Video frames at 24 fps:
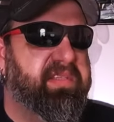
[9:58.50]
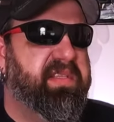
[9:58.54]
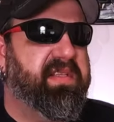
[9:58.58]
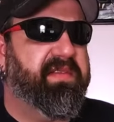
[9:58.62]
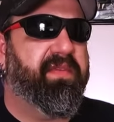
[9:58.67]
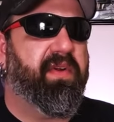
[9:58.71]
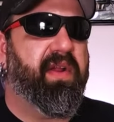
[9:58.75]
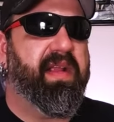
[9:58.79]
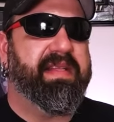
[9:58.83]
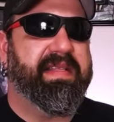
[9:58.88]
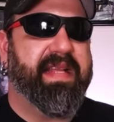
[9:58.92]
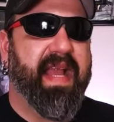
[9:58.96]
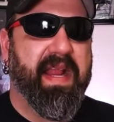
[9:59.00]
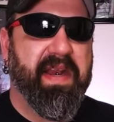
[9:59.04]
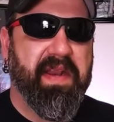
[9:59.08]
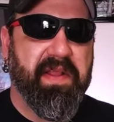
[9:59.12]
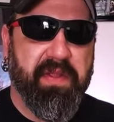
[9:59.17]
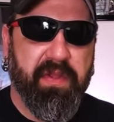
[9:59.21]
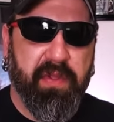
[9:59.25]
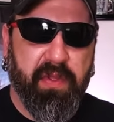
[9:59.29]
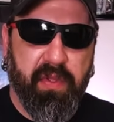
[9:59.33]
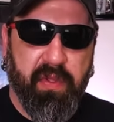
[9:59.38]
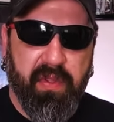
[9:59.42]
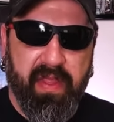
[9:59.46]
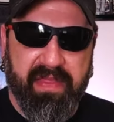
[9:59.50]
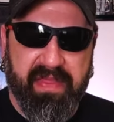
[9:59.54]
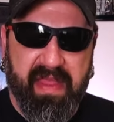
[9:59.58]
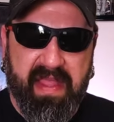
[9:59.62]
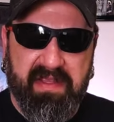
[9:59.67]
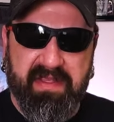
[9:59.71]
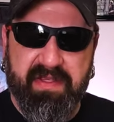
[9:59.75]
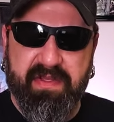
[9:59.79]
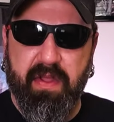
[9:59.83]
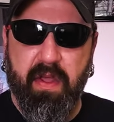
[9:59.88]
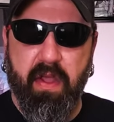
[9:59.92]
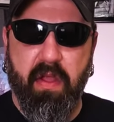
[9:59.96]
this is very technical and the
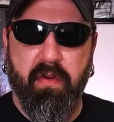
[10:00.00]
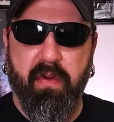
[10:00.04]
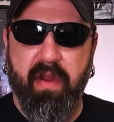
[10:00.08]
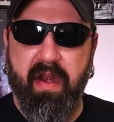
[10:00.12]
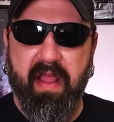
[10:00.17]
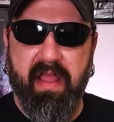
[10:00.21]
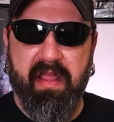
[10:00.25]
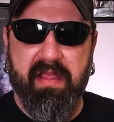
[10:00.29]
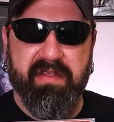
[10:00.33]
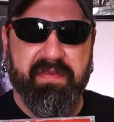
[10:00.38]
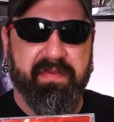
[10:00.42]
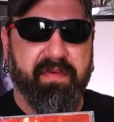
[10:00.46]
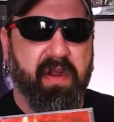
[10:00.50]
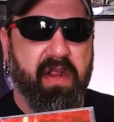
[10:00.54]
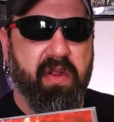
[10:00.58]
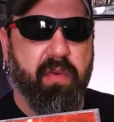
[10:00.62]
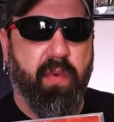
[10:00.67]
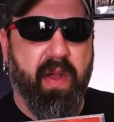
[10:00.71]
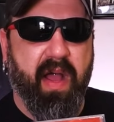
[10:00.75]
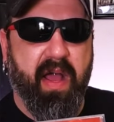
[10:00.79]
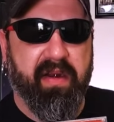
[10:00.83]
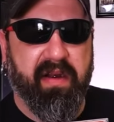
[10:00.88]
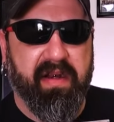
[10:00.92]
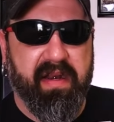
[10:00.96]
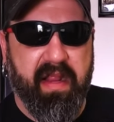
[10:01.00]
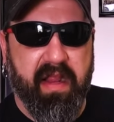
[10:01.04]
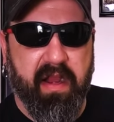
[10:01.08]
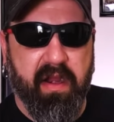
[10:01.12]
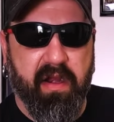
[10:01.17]
songwriting is very wild in